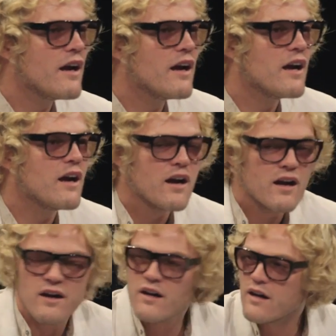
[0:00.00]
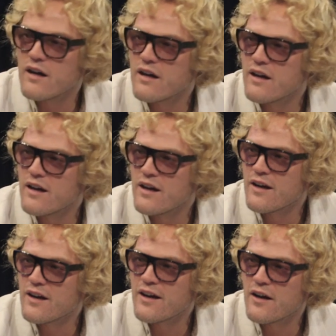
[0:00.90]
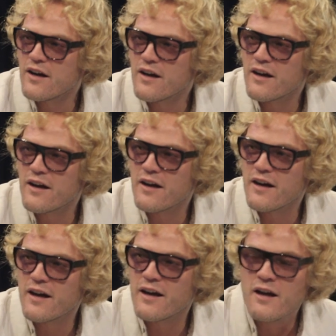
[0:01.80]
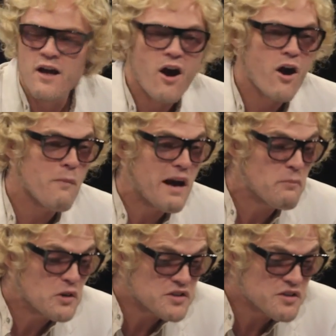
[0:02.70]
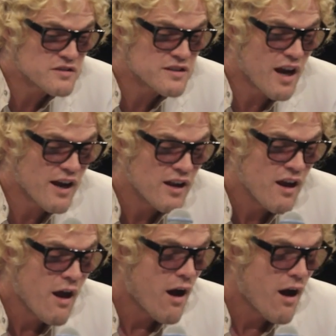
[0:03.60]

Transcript: What's your own personal style? Oh, my personal style?